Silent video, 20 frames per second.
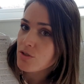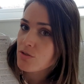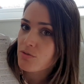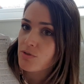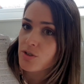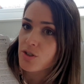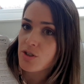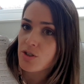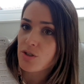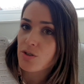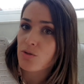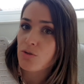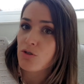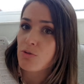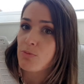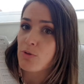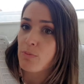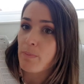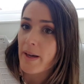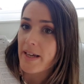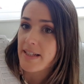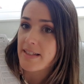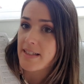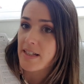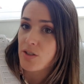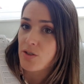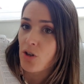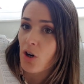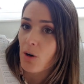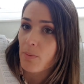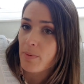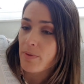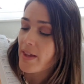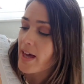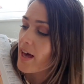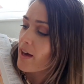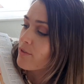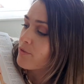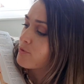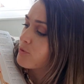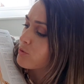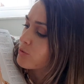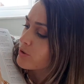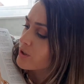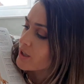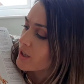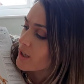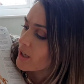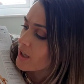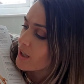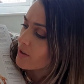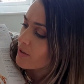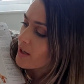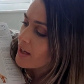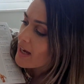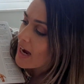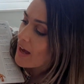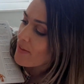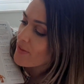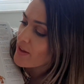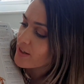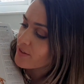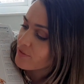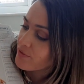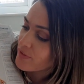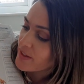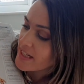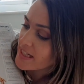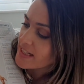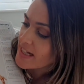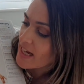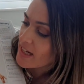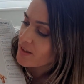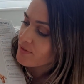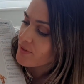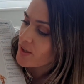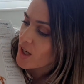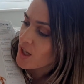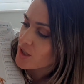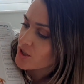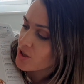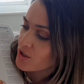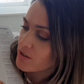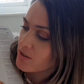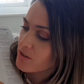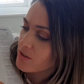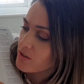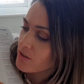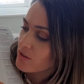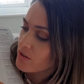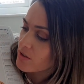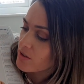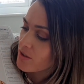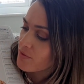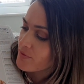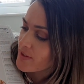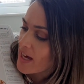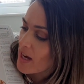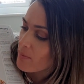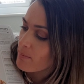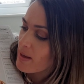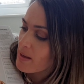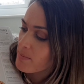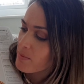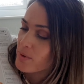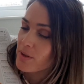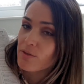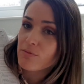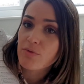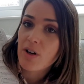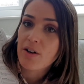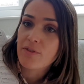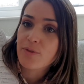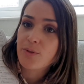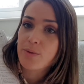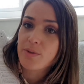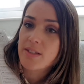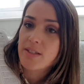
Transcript: just a normal basic top there for you, and then a V-neck version of that, maybe with a ruffled